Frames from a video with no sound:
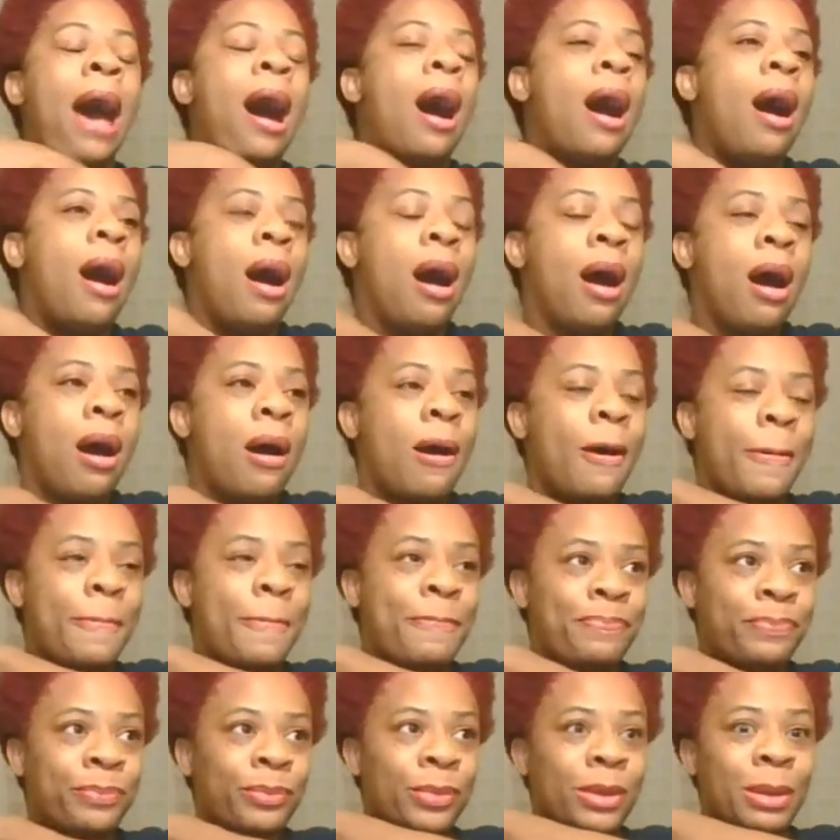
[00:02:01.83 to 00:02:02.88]

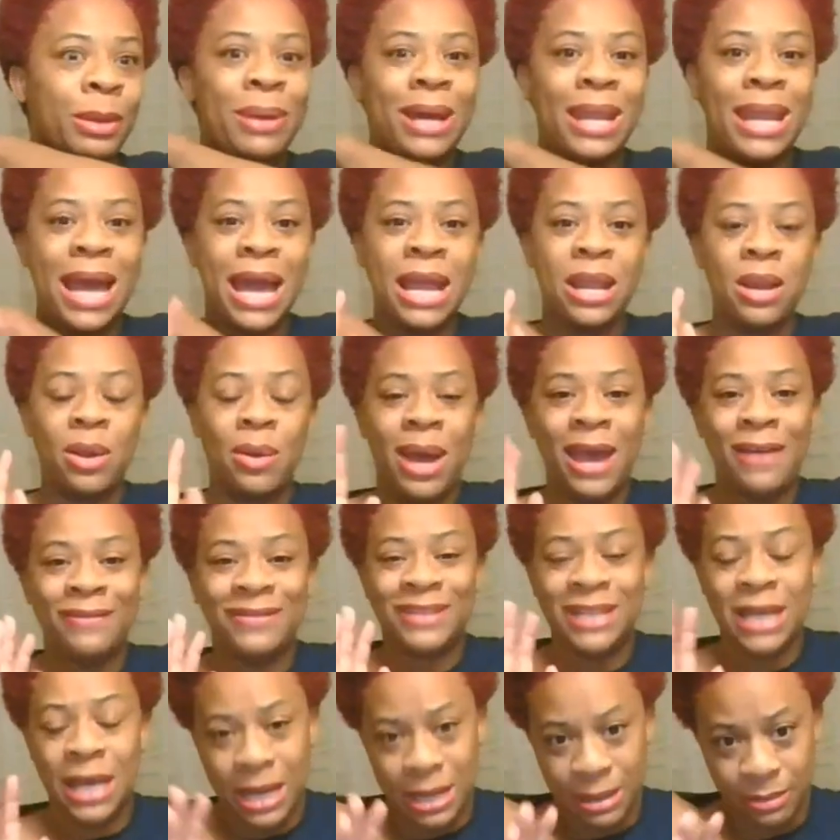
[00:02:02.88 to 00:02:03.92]
But I don't have
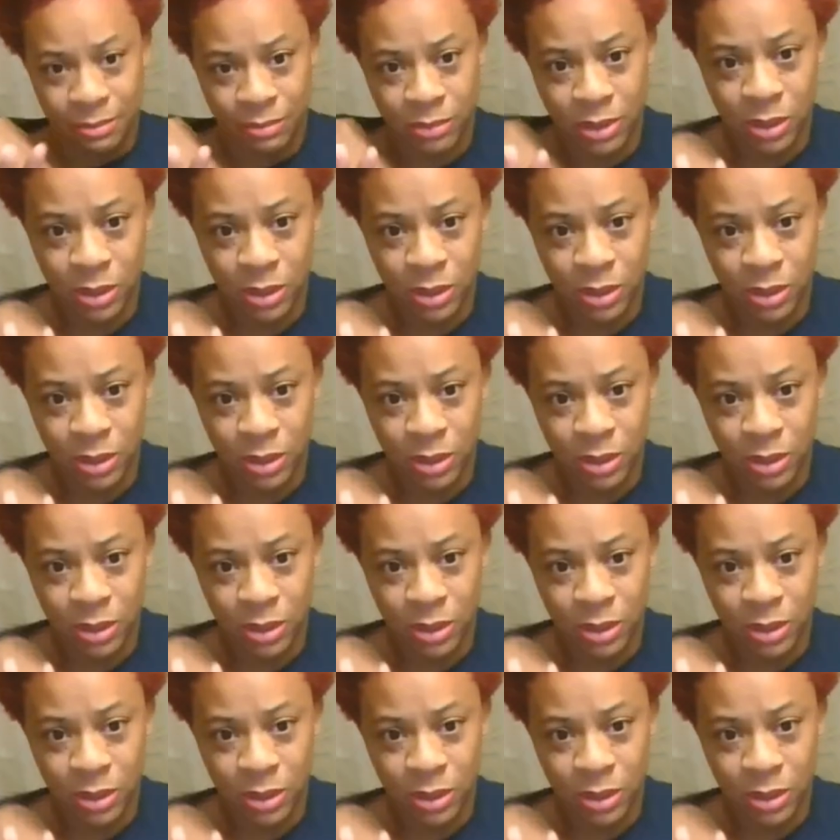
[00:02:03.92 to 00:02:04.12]
time.